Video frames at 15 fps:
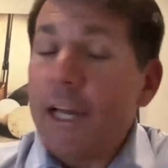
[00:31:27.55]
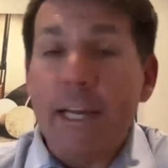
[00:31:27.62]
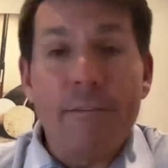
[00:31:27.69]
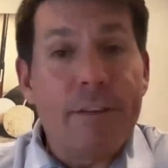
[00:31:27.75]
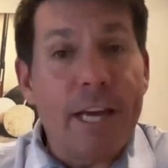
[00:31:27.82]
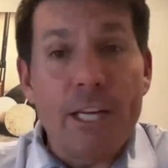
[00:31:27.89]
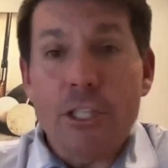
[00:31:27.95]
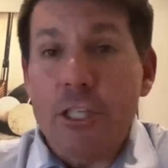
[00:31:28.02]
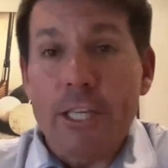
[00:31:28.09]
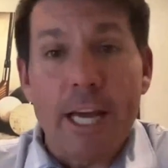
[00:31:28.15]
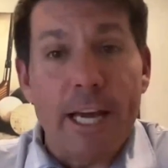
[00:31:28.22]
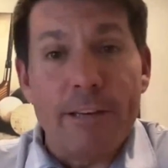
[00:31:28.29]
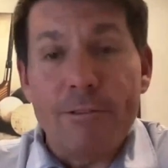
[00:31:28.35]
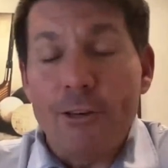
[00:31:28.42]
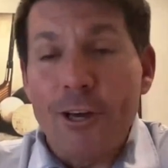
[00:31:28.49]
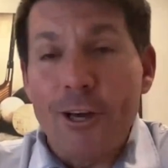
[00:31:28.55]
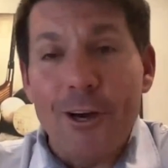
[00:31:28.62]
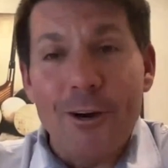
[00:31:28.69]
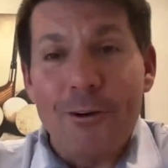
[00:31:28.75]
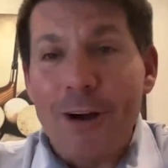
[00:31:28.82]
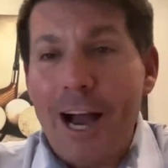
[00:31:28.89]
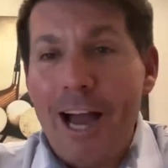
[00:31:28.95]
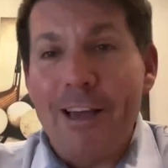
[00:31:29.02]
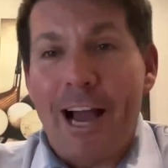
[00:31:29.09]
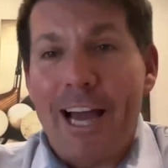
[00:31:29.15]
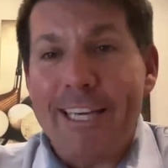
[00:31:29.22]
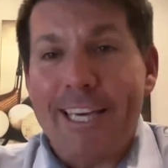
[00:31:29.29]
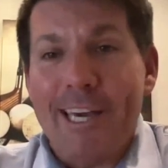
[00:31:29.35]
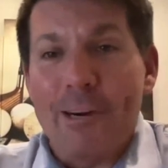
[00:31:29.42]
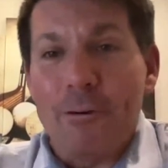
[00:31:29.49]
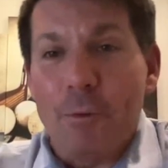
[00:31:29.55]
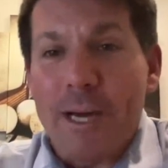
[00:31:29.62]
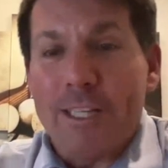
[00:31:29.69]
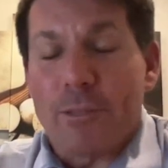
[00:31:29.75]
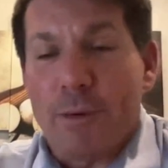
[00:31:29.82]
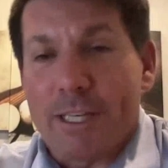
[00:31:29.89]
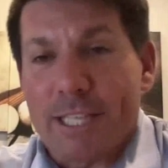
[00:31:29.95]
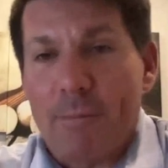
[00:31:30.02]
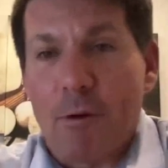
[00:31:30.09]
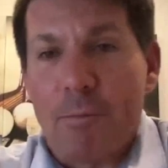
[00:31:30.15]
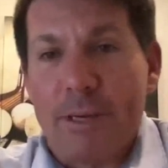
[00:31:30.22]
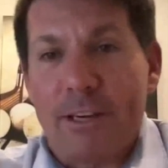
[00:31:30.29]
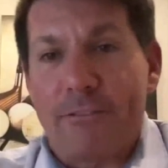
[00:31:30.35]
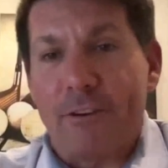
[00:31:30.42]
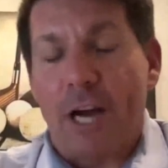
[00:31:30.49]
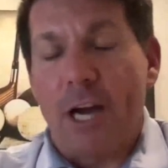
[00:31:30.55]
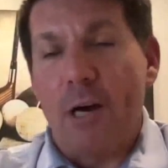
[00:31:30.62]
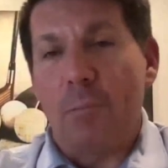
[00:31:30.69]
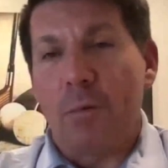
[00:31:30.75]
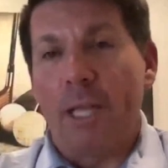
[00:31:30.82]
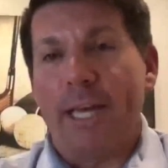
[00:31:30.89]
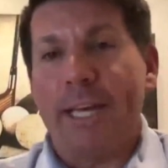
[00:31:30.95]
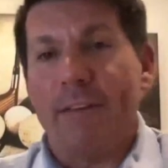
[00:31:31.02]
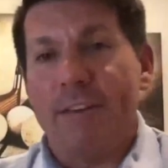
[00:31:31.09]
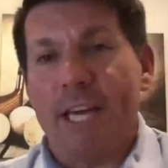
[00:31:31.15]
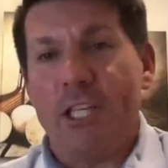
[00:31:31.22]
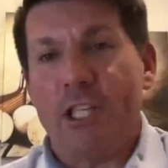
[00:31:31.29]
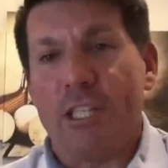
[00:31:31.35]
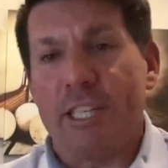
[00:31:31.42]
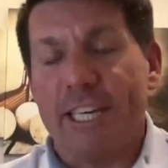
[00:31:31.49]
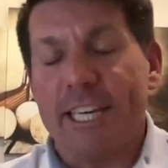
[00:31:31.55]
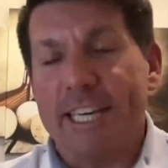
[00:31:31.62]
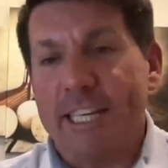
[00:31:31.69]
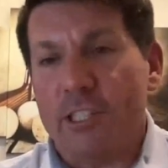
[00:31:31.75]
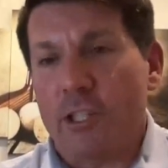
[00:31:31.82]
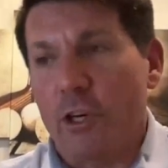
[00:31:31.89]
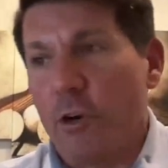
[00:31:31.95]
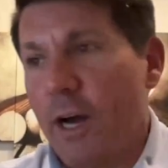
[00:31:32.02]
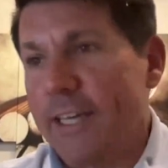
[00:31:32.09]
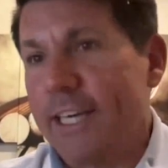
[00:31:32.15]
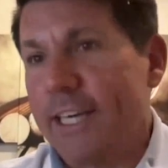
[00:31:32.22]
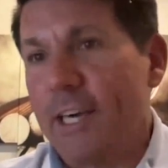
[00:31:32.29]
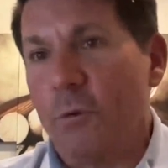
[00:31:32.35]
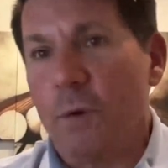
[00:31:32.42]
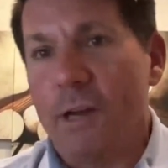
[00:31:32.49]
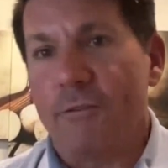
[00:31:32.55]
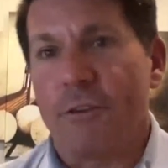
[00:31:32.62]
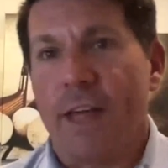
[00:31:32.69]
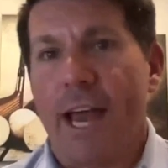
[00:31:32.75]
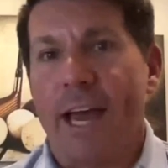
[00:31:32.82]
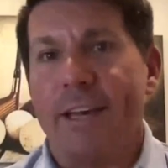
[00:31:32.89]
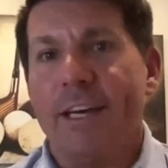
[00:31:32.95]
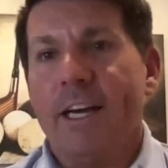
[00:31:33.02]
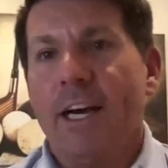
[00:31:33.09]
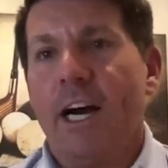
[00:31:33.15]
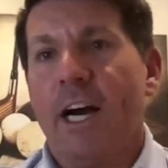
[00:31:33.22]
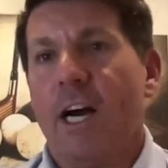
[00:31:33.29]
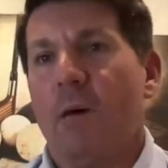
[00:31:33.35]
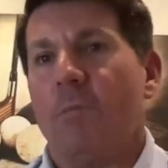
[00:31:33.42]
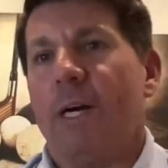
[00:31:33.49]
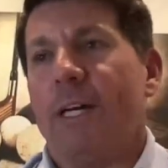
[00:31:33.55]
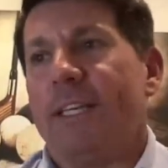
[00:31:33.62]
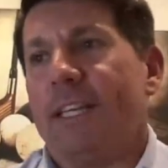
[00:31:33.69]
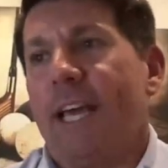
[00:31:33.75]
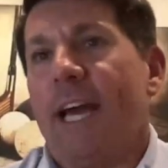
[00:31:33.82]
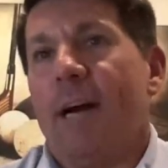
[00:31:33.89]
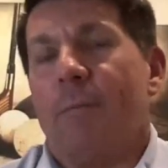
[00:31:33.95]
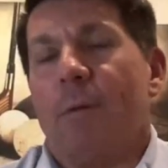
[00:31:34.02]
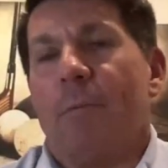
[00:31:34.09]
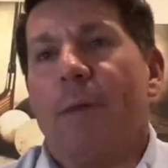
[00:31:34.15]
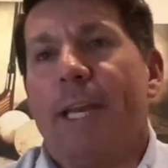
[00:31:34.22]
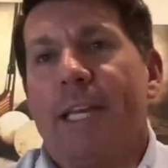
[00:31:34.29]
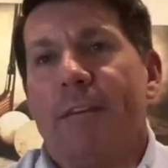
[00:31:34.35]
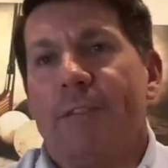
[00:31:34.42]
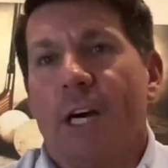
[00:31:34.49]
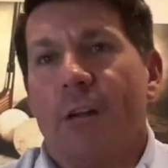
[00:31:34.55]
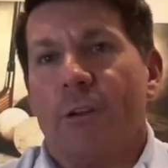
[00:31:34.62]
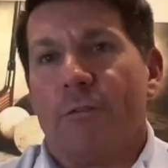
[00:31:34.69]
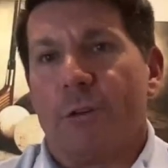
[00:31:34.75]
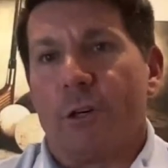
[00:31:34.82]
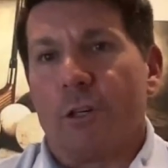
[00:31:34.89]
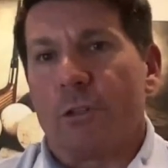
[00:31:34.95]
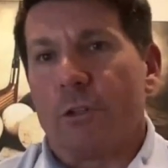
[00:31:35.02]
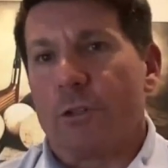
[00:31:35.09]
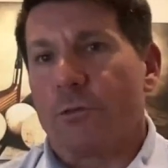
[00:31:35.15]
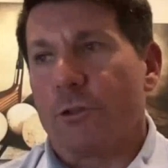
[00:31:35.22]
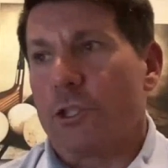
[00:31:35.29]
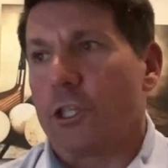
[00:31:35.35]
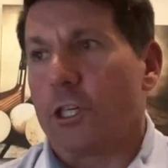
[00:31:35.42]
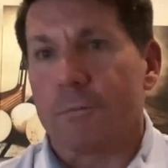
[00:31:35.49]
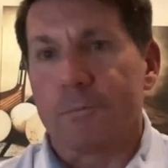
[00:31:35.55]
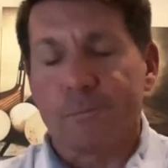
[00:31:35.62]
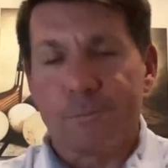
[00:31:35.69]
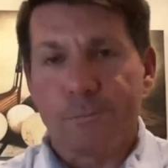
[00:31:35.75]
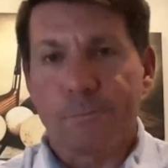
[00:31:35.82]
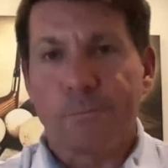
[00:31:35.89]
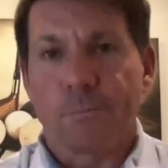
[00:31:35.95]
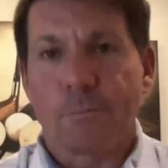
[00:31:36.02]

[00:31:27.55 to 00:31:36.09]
Not aviation yet. No, I can't wait to be, because I'm a big plane aviation geek, so I can't wait for that. But yeah, but many of the other verticals for sure.